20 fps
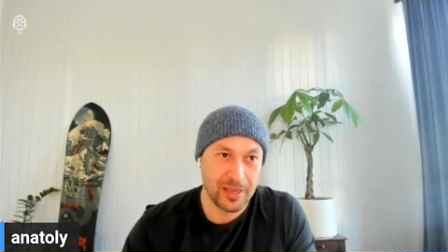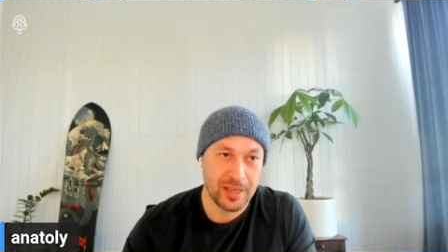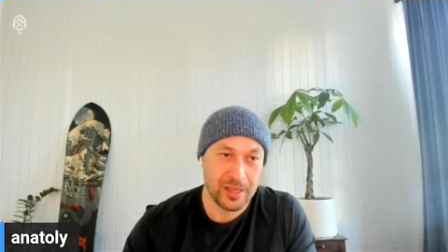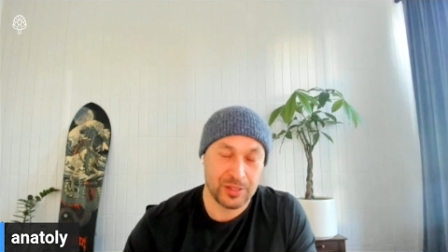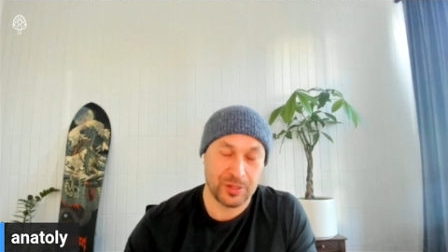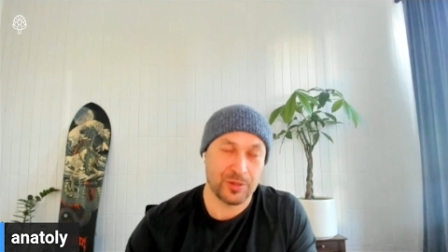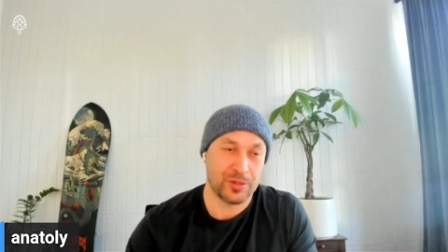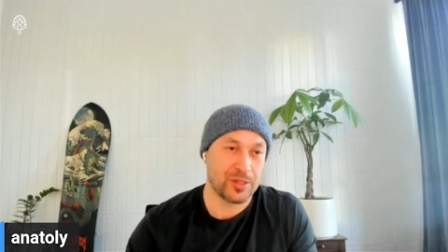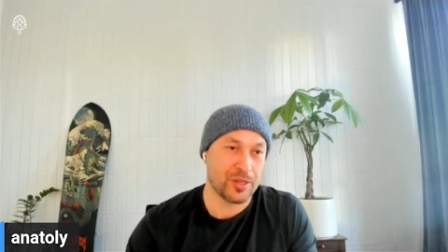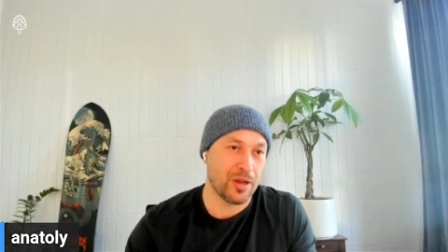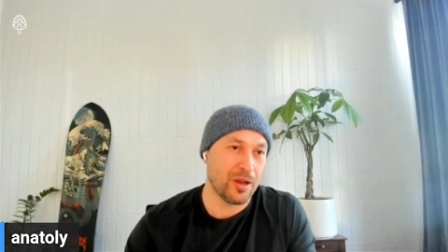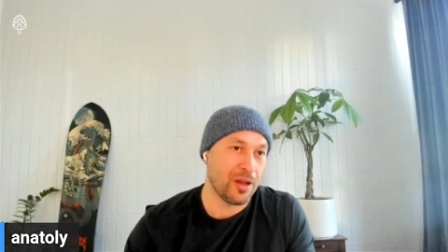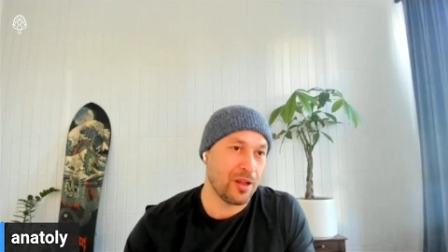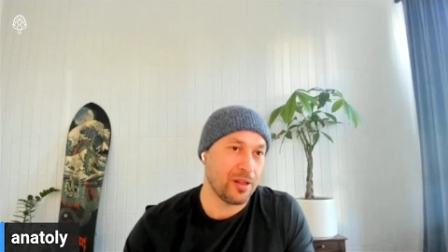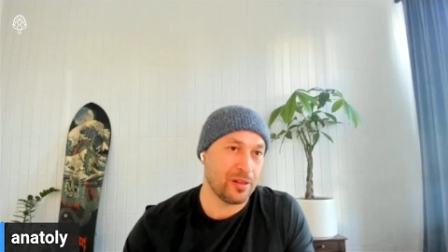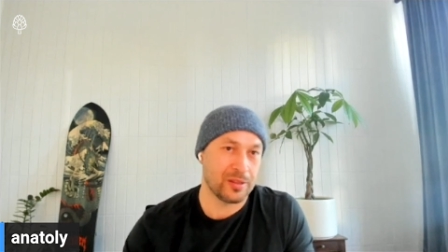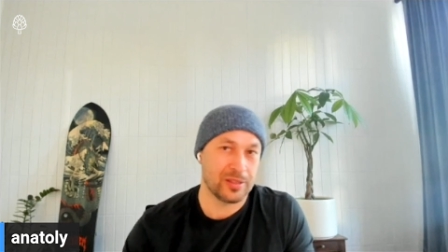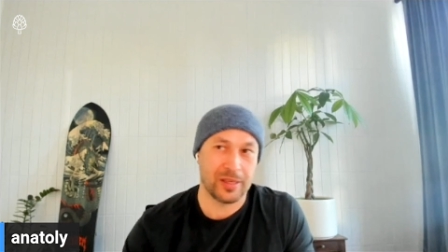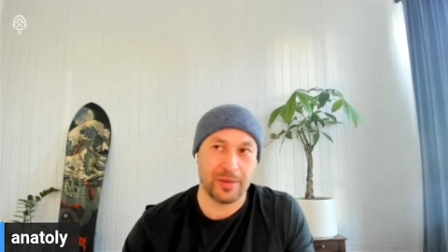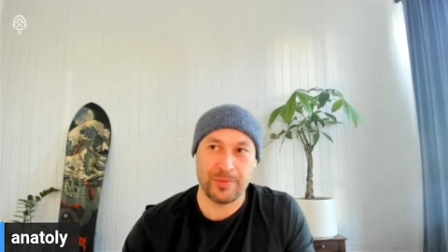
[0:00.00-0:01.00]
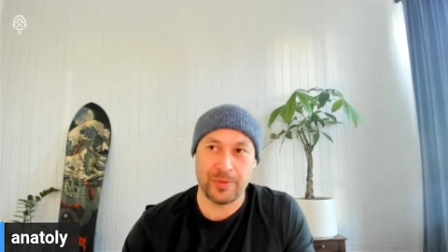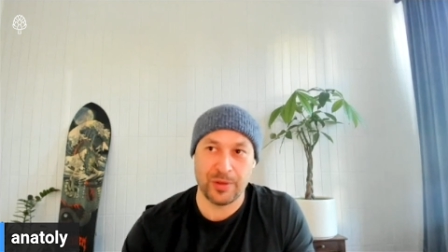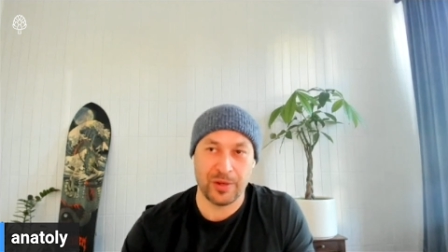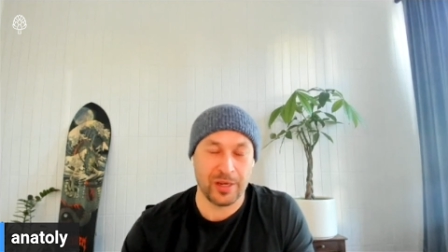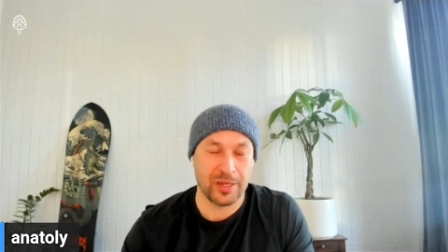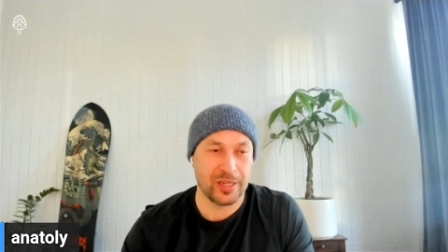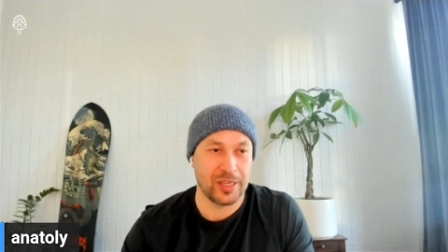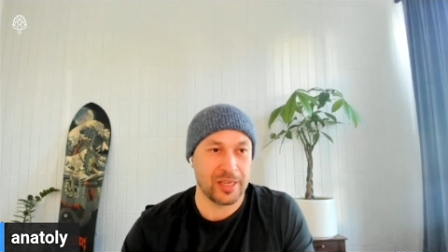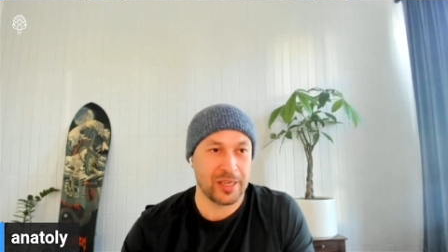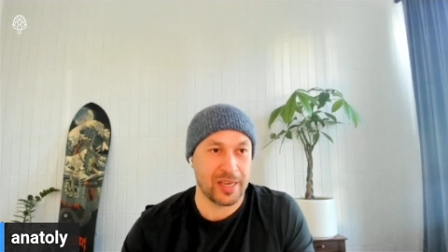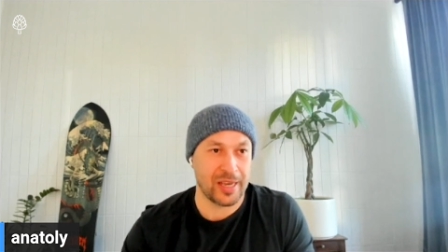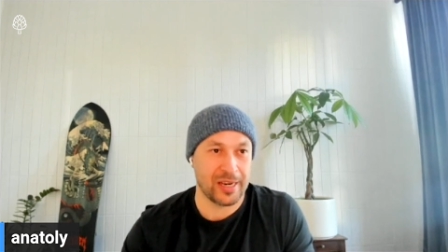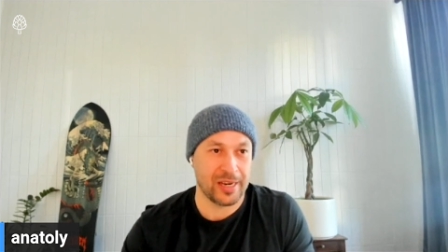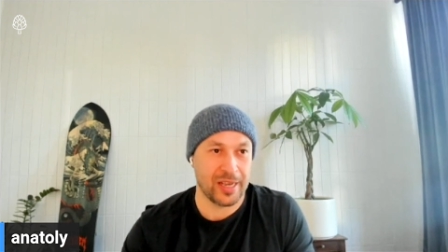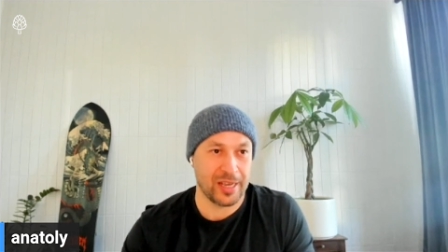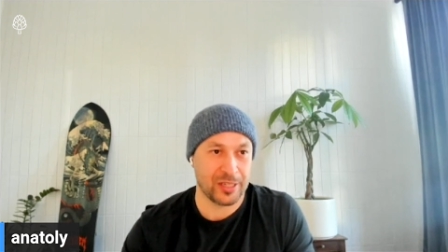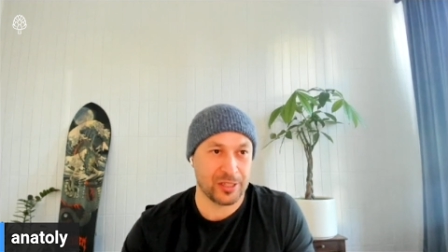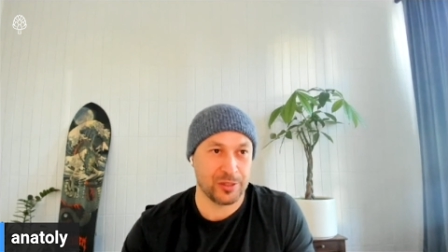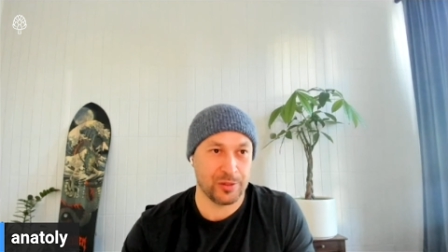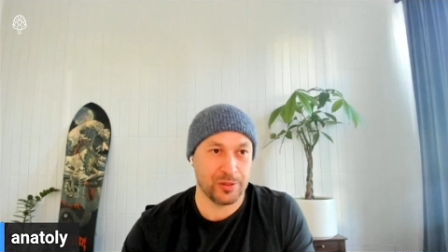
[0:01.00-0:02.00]
So it's all community kind
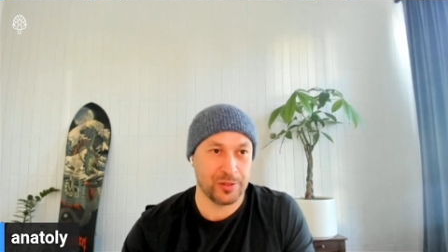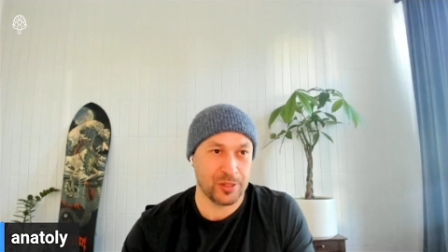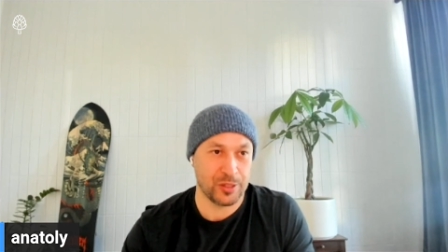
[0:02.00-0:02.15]
of